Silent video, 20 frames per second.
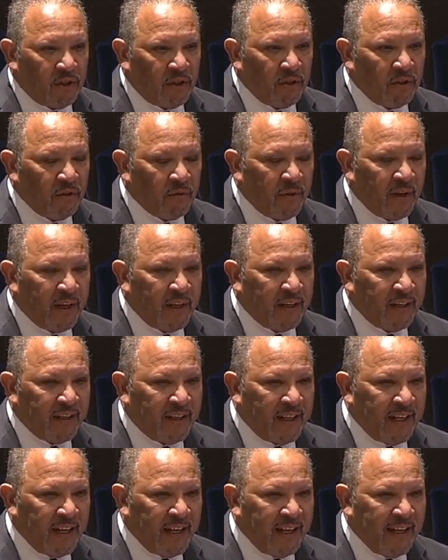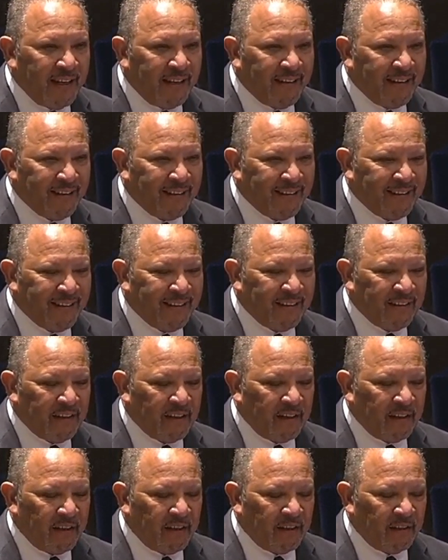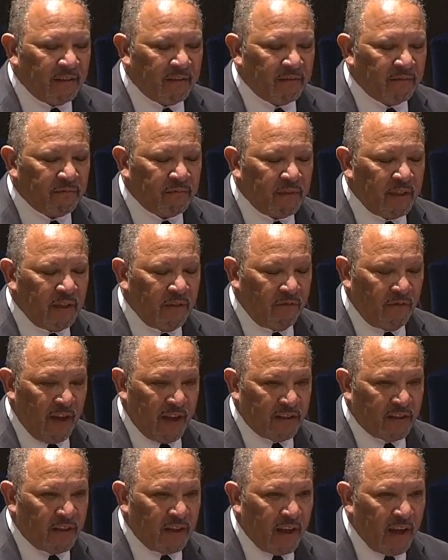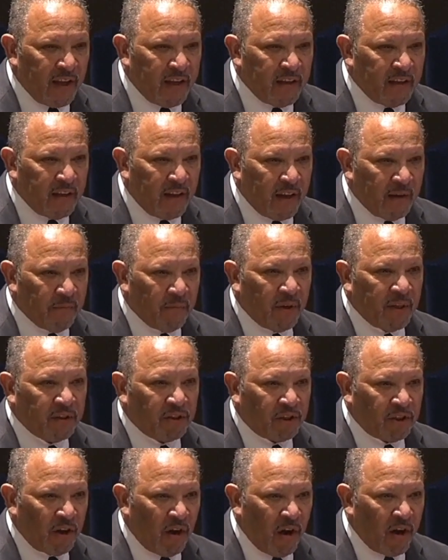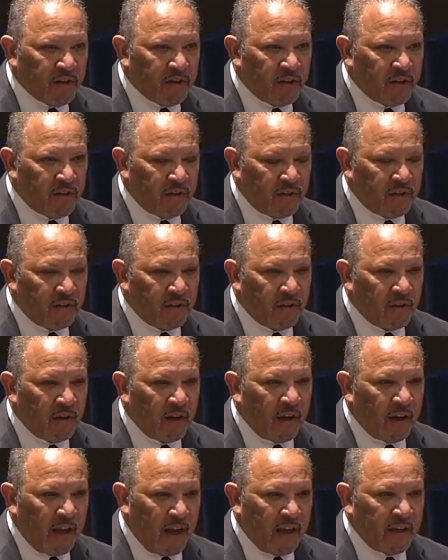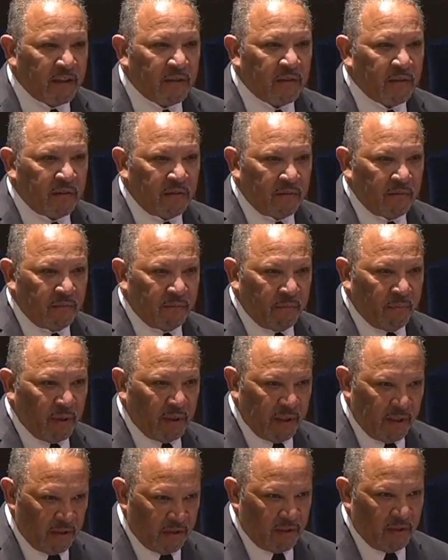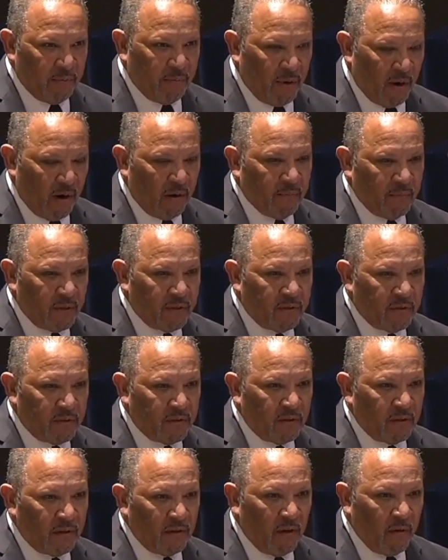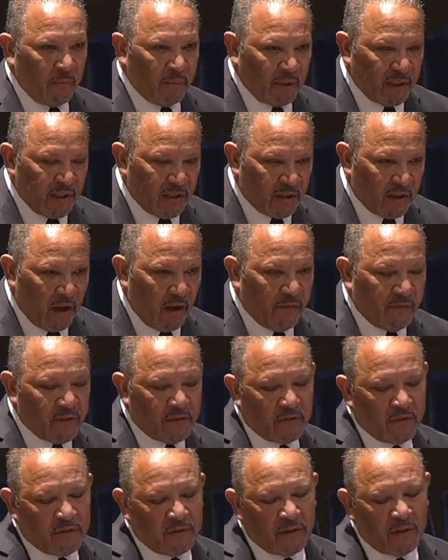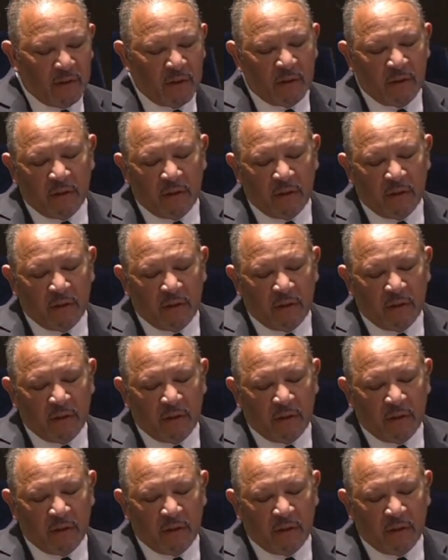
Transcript: to indeed investigate and bring charges against police departments or police officers.